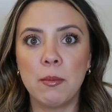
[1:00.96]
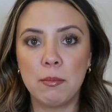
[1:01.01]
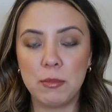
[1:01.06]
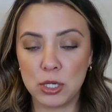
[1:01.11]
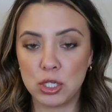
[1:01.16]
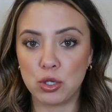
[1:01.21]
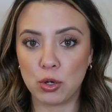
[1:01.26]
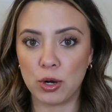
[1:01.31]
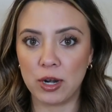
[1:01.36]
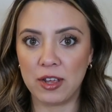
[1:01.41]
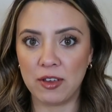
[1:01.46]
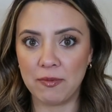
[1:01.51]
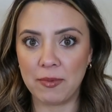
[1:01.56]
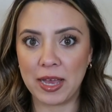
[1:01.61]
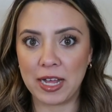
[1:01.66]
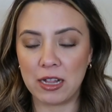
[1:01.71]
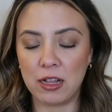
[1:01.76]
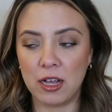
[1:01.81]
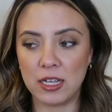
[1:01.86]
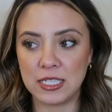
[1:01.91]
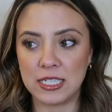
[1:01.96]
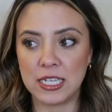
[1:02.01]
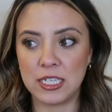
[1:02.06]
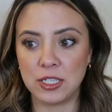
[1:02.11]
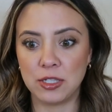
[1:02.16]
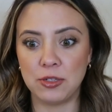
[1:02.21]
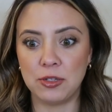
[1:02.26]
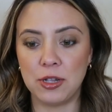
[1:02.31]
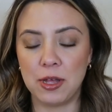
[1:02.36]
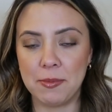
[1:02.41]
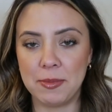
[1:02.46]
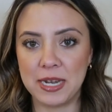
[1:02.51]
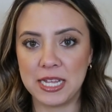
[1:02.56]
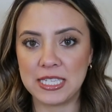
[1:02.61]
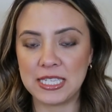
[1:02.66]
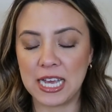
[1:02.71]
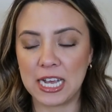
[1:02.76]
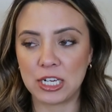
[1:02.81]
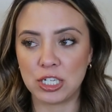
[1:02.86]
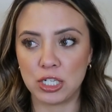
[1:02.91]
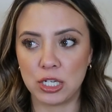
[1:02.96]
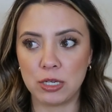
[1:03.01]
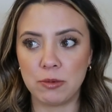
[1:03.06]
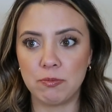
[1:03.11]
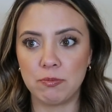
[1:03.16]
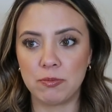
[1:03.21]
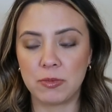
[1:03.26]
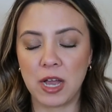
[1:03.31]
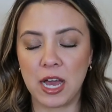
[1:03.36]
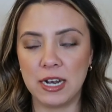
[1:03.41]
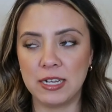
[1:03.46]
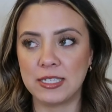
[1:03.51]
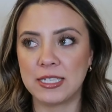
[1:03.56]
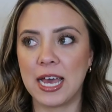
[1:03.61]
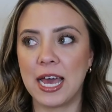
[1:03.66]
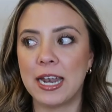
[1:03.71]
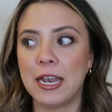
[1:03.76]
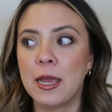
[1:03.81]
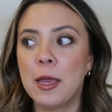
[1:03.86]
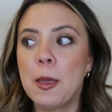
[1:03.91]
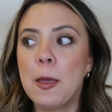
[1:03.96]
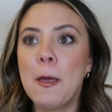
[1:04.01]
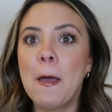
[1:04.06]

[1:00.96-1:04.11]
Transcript: majority of my closet is Lululemon. It's actually kind of sad.